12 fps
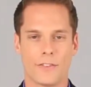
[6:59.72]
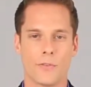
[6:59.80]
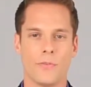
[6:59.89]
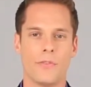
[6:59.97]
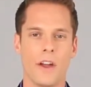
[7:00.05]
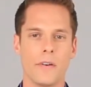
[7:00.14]

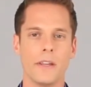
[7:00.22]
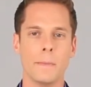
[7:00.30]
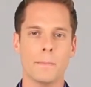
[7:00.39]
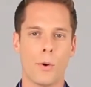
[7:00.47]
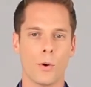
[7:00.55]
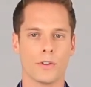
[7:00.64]
very
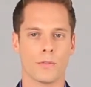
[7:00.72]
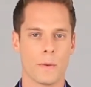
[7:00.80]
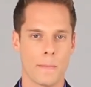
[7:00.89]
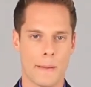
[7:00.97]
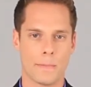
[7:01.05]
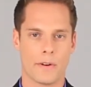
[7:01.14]
important to
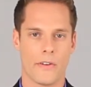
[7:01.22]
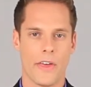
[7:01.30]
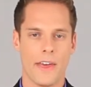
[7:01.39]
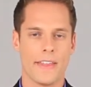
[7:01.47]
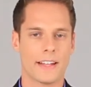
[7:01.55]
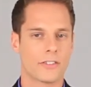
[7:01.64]
remember that